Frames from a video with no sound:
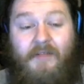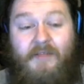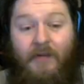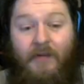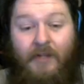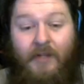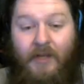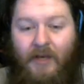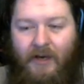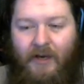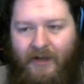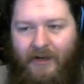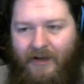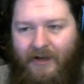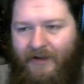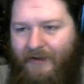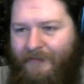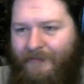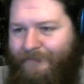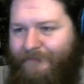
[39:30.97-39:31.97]
really
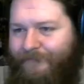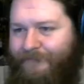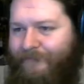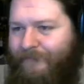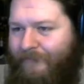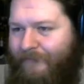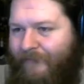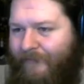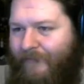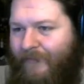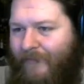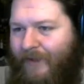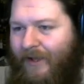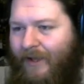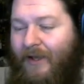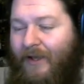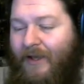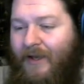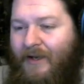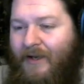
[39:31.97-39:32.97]
good.
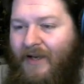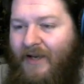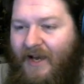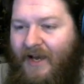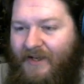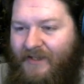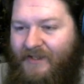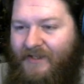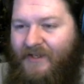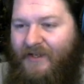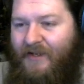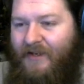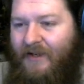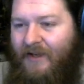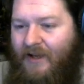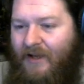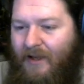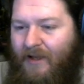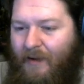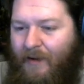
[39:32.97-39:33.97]
Next,
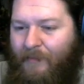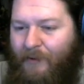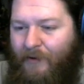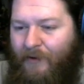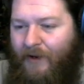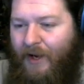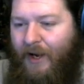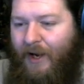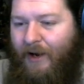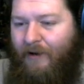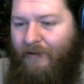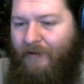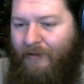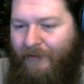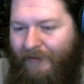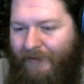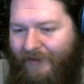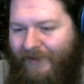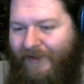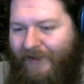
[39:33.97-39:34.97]
my boy
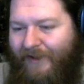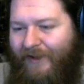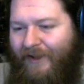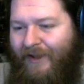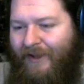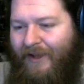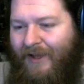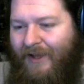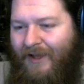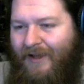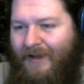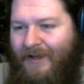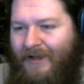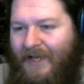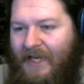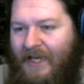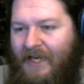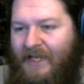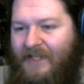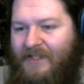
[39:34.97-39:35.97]
Harold.
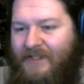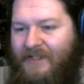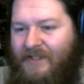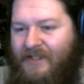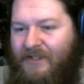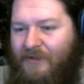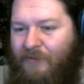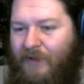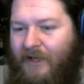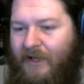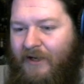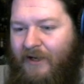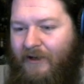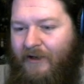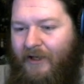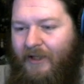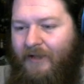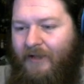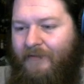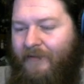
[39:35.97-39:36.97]
He's this weaker
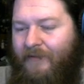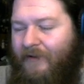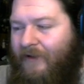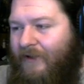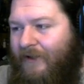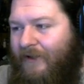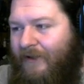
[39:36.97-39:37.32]
Oliver.